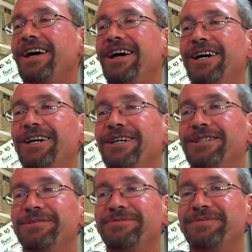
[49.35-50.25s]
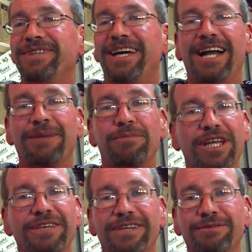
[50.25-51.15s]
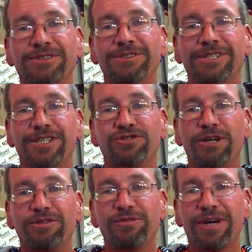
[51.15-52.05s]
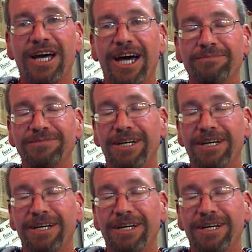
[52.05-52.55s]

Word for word: Uh, and I believe that was a dream from God.